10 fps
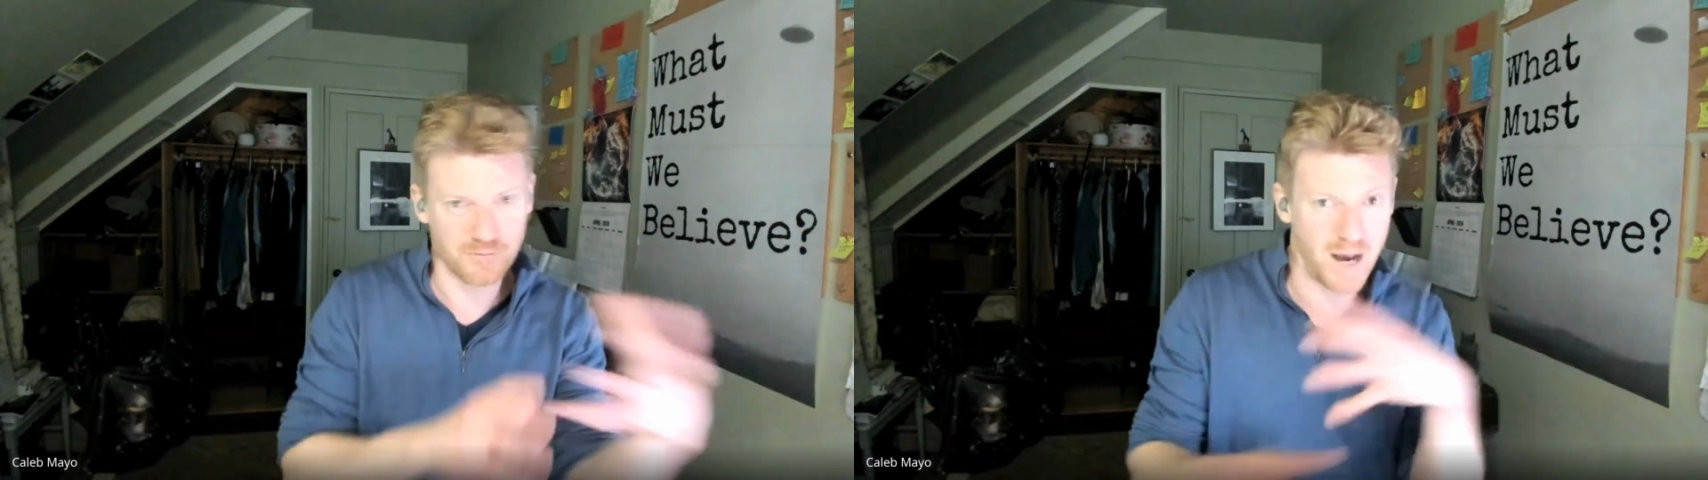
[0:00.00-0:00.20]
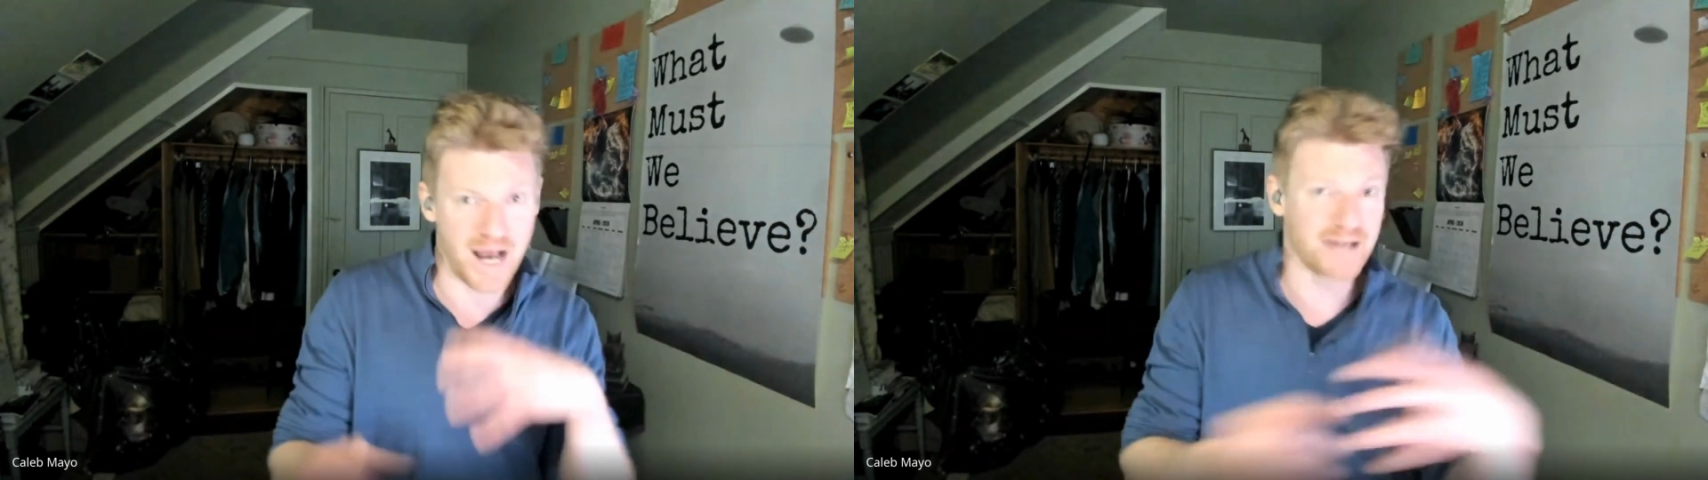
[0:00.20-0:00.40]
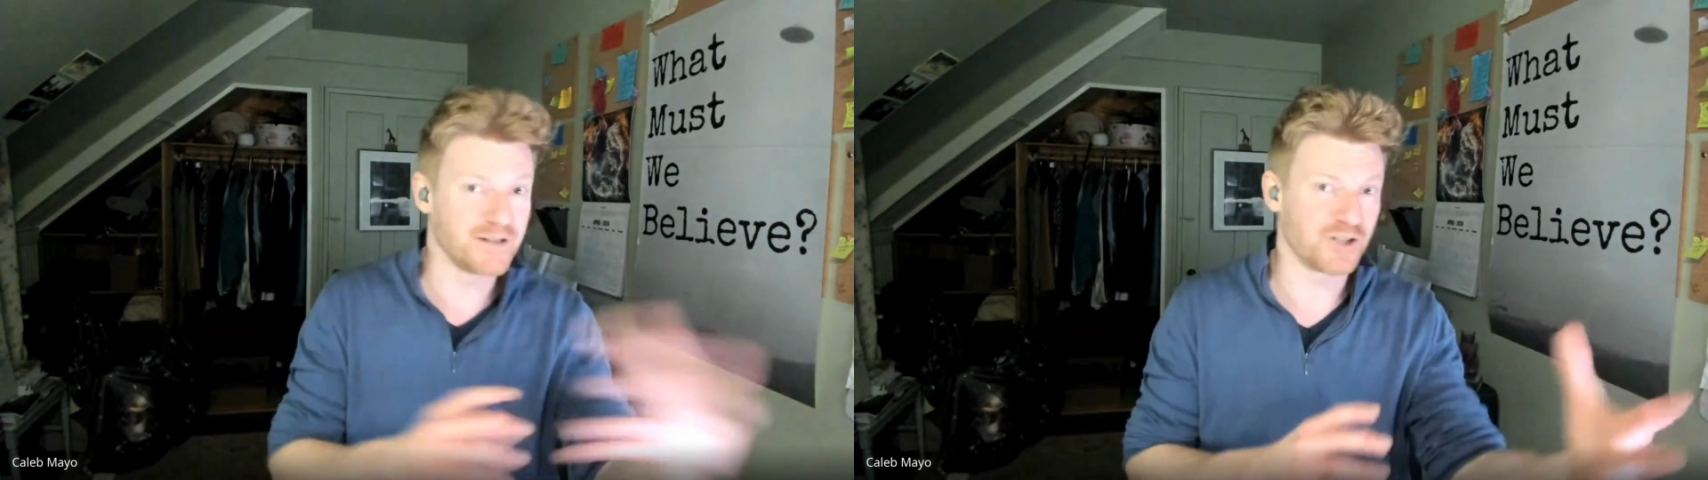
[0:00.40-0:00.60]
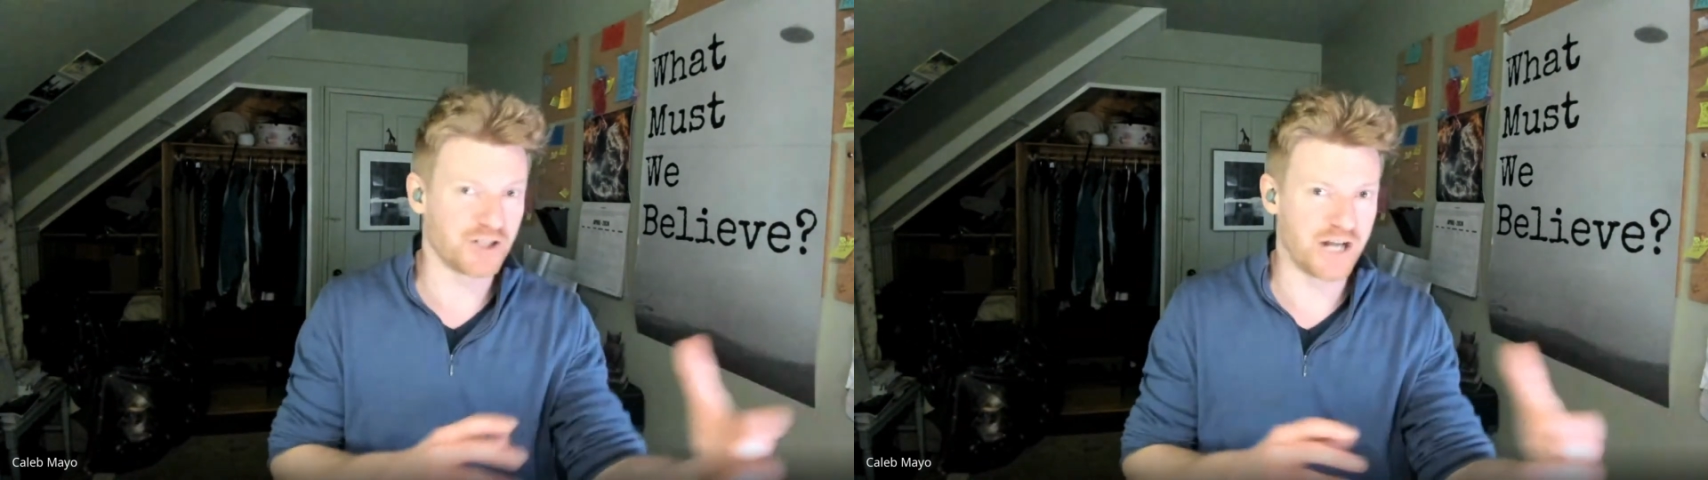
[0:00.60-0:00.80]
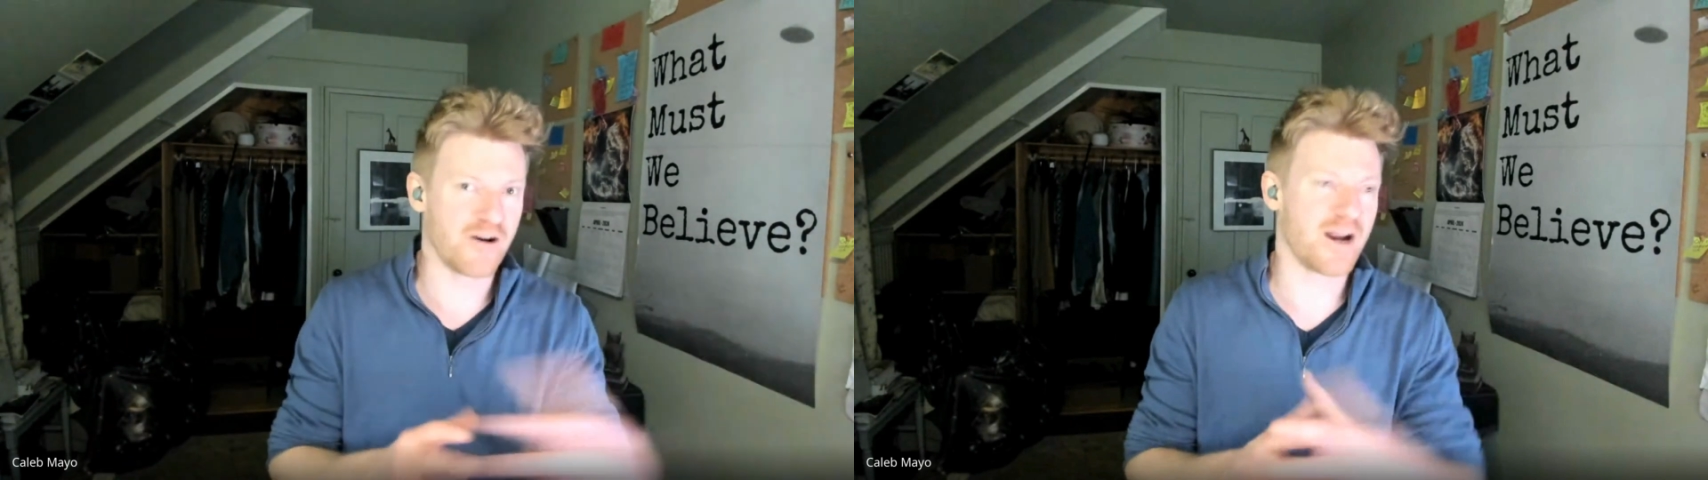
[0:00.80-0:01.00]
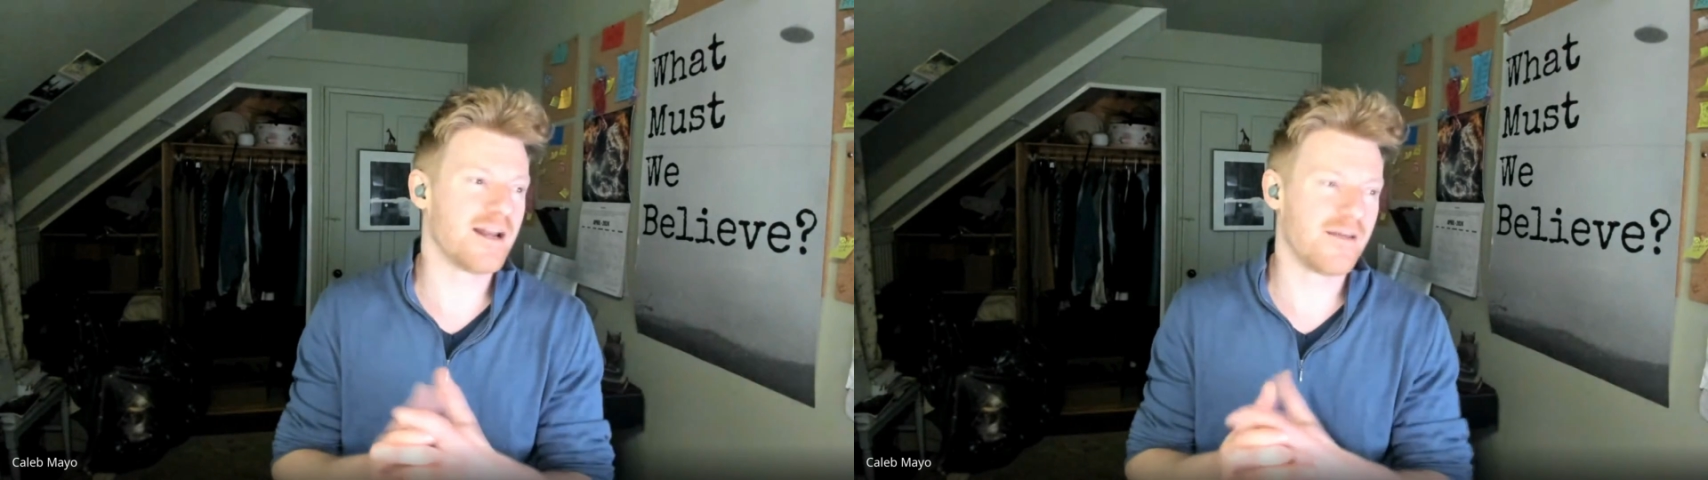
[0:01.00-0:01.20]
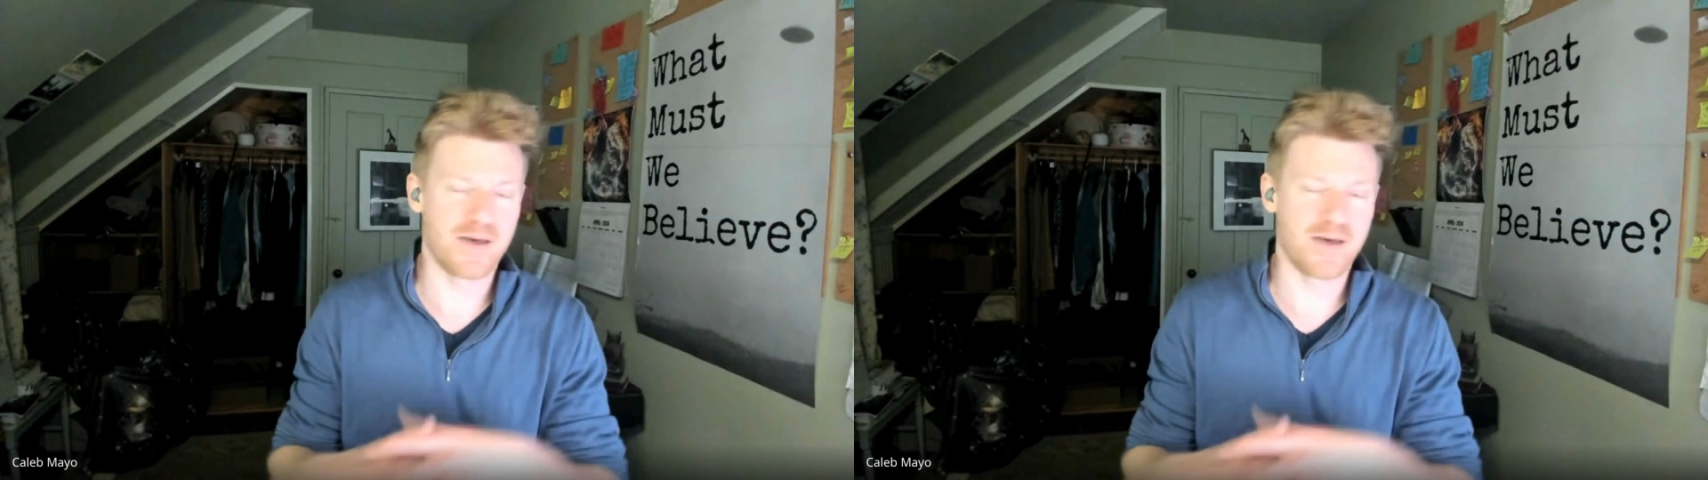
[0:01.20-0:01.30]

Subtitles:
buy it and share it, and